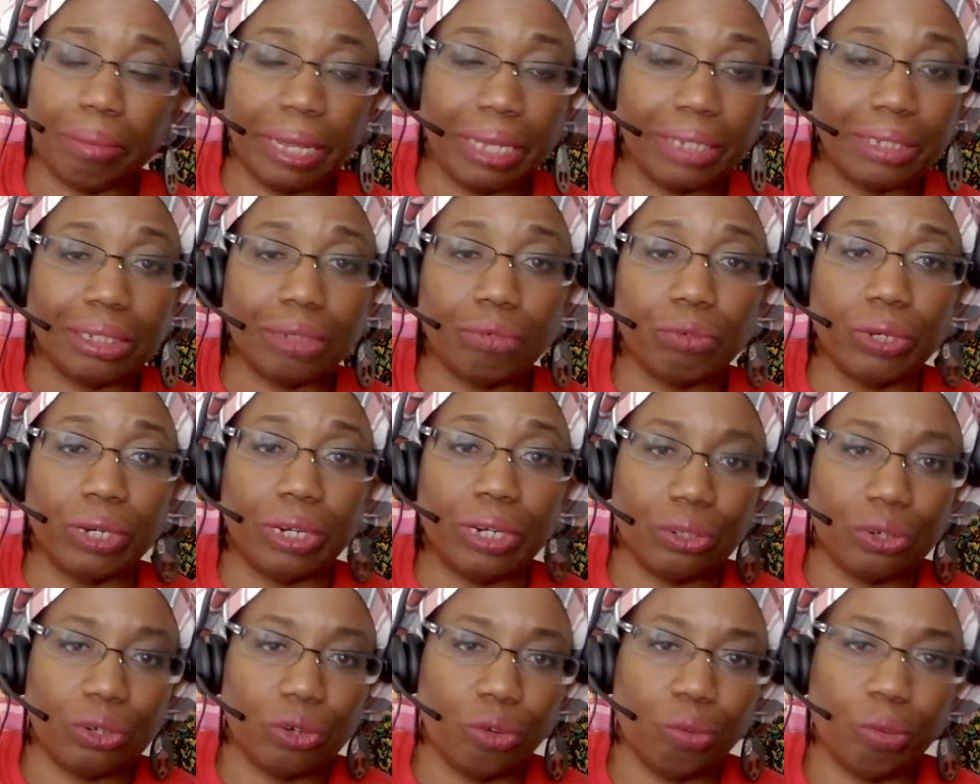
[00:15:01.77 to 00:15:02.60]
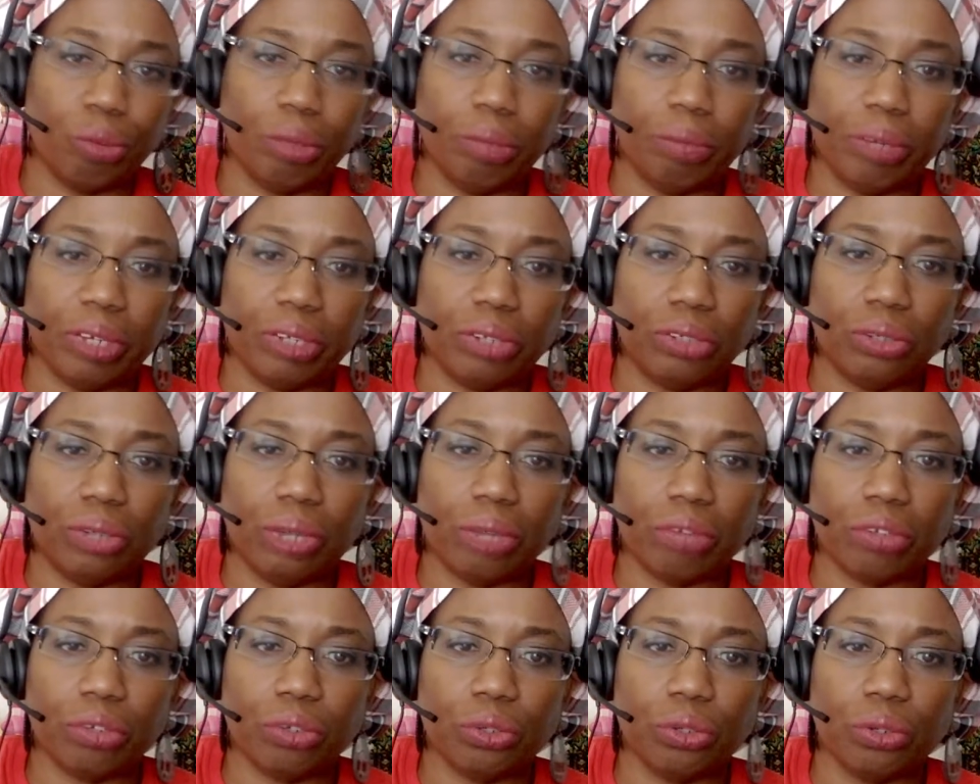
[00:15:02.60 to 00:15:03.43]
like someone had told me, but you
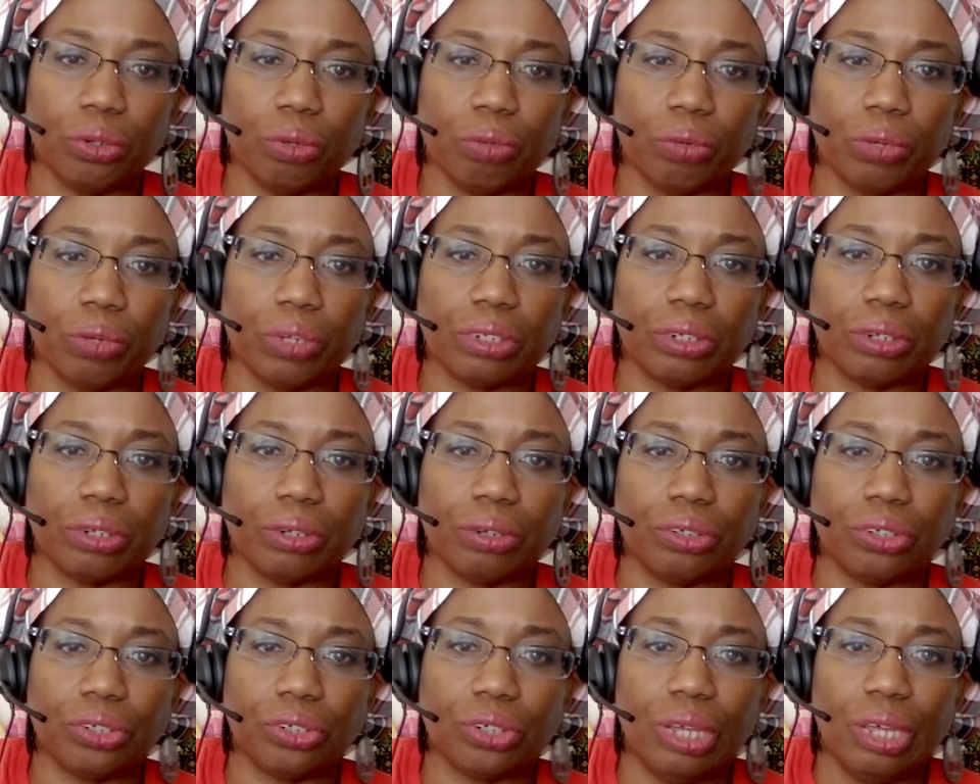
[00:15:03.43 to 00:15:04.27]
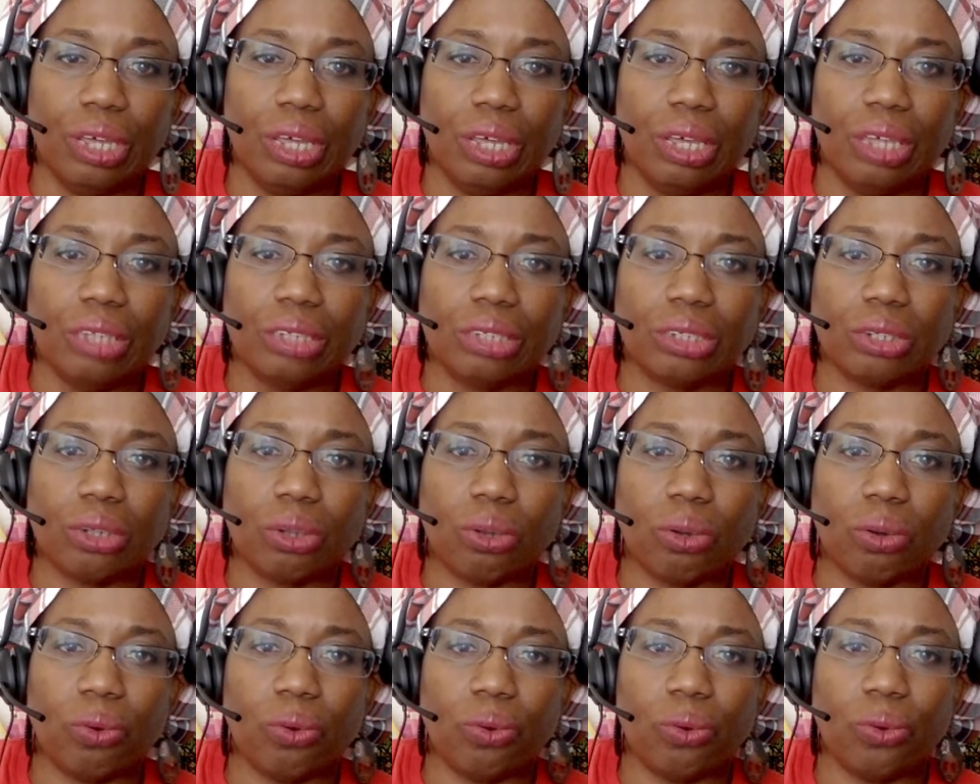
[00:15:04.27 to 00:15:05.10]
have to do your own research.
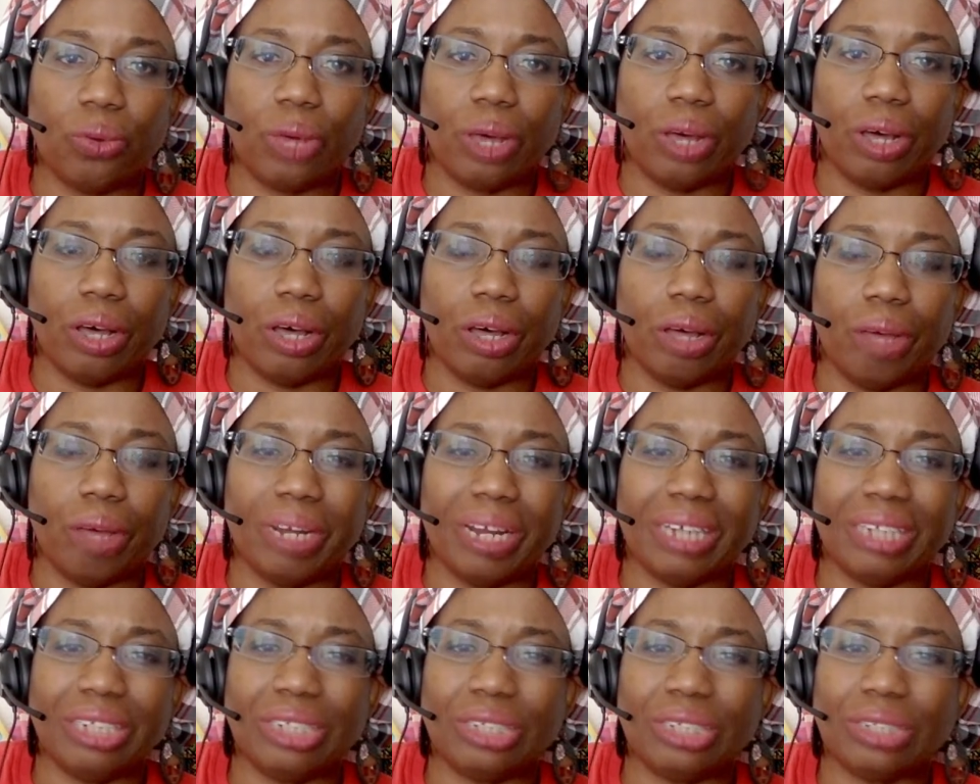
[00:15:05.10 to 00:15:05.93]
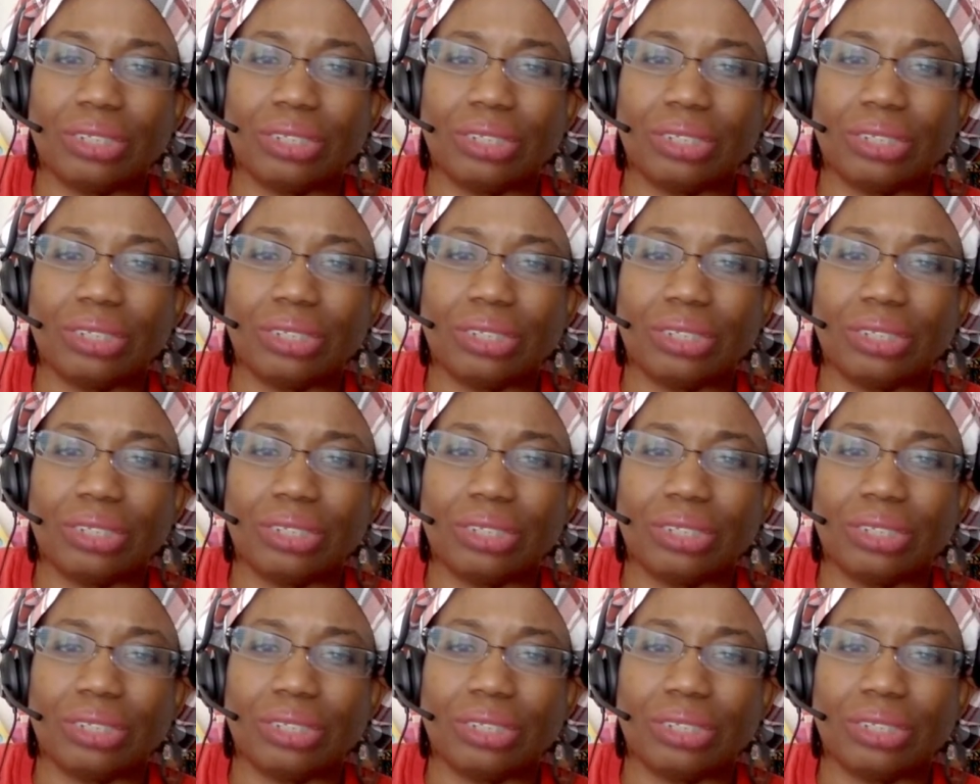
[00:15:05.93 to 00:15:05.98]
So, but I